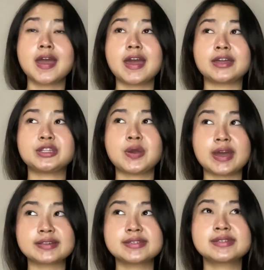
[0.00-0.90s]
at
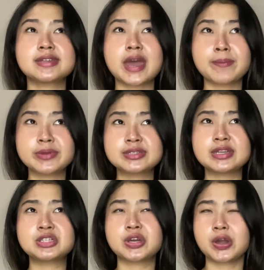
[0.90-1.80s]
US
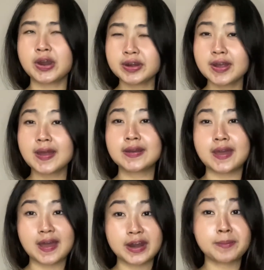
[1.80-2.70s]
Embassy Jakarta and
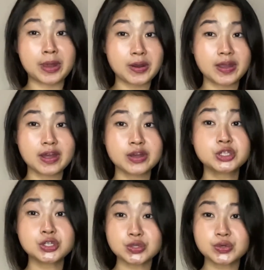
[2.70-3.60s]
at America
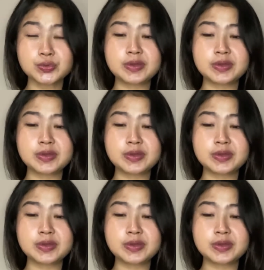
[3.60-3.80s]
too,